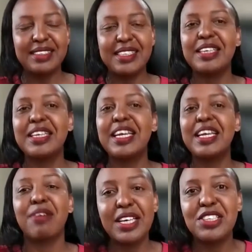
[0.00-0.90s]
let's
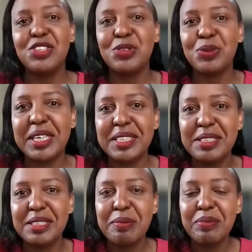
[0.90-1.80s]
uh, get right into
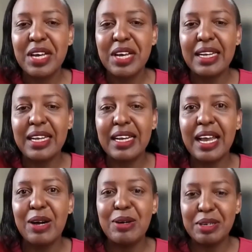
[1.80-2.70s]
it.
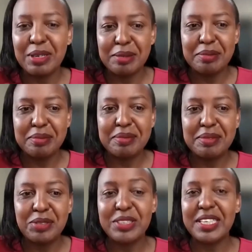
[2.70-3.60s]
I'll allow uh,
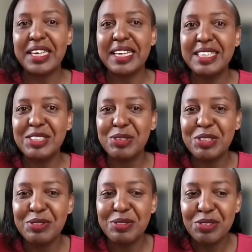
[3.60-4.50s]
Dr. Kenny
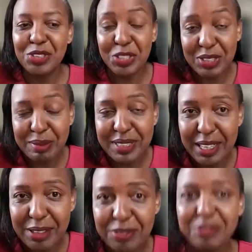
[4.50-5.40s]
to introduce
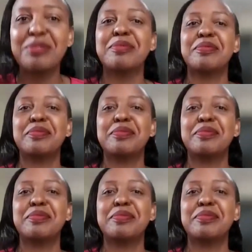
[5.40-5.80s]
himself.